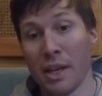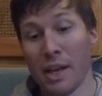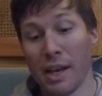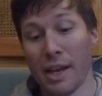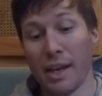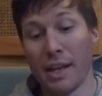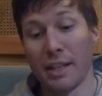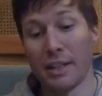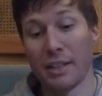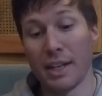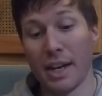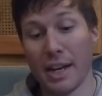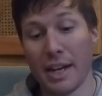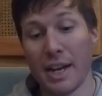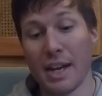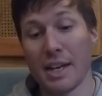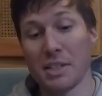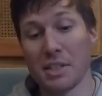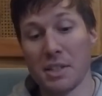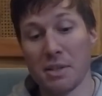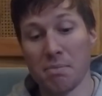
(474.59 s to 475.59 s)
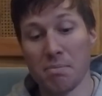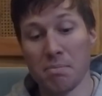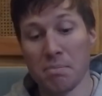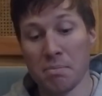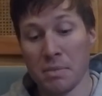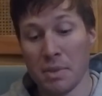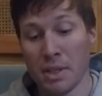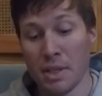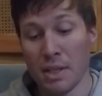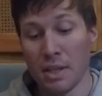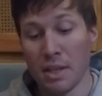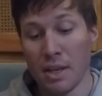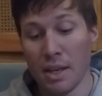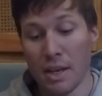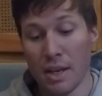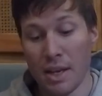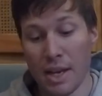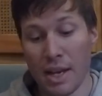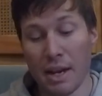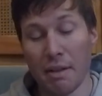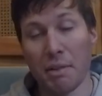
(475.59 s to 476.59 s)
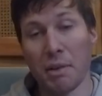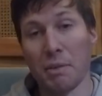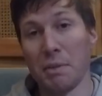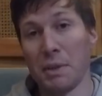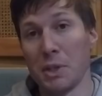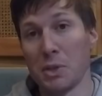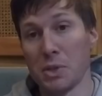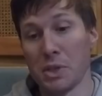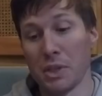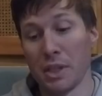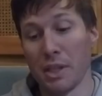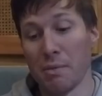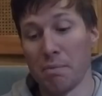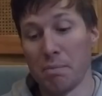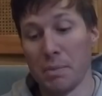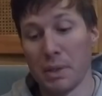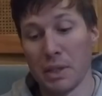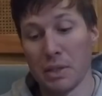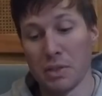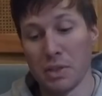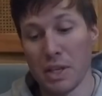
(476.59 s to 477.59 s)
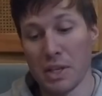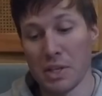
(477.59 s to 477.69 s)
and I got some, and I'm going to be using them because they